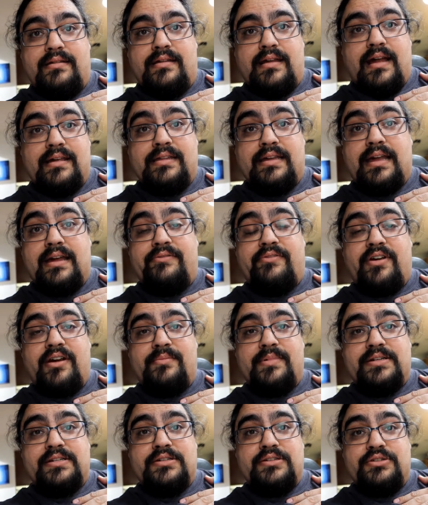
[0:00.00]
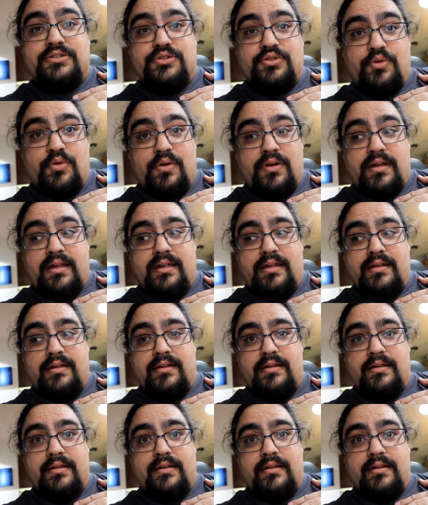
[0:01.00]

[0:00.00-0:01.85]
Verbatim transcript: I think I'd very much enjoy.